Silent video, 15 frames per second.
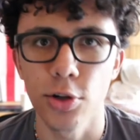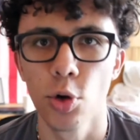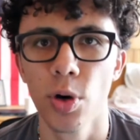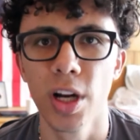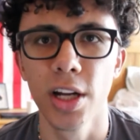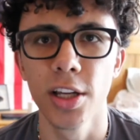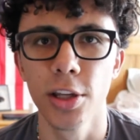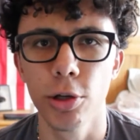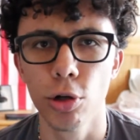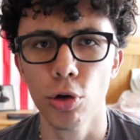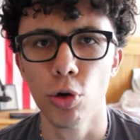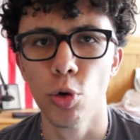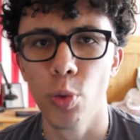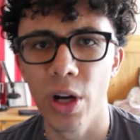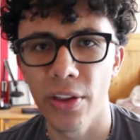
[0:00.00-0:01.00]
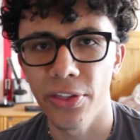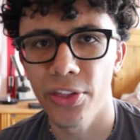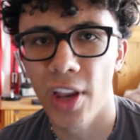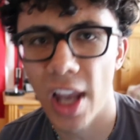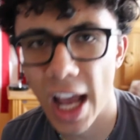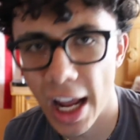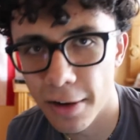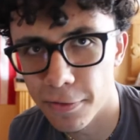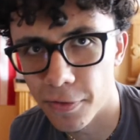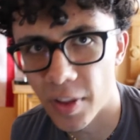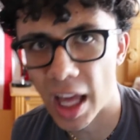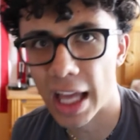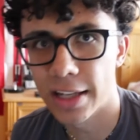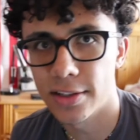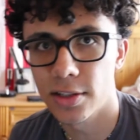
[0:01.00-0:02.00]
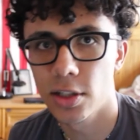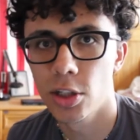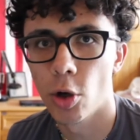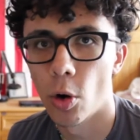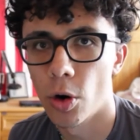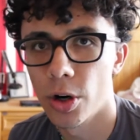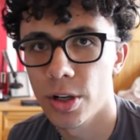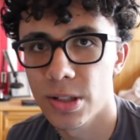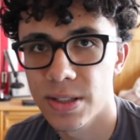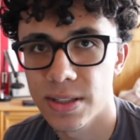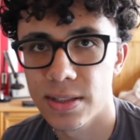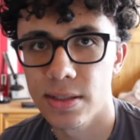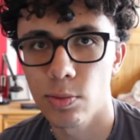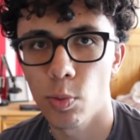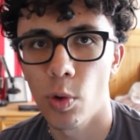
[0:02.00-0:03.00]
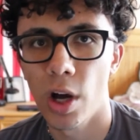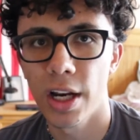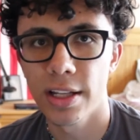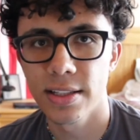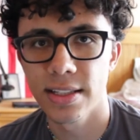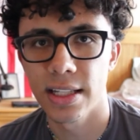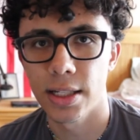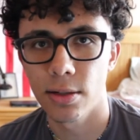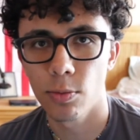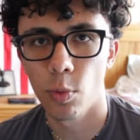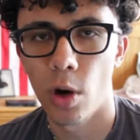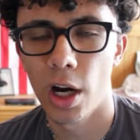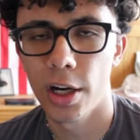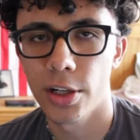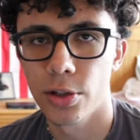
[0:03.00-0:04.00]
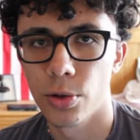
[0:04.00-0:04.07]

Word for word: doing you with the life that yours? What is it? What are you